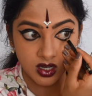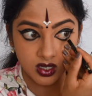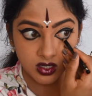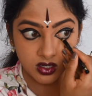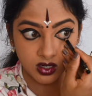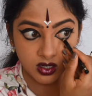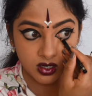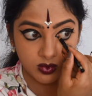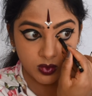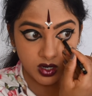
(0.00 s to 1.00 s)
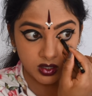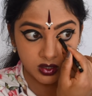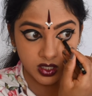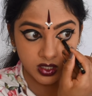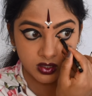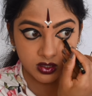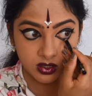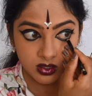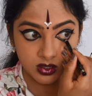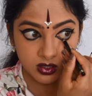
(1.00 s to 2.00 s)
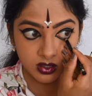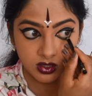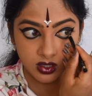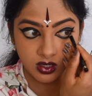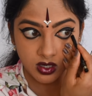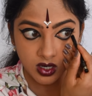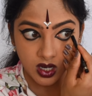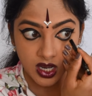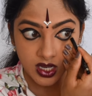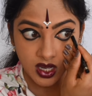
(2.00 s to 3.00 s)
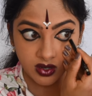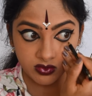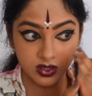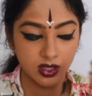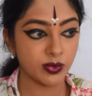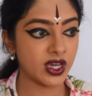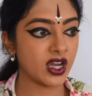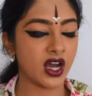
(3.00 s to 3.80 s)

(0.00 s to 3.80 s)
your waterline. I have really big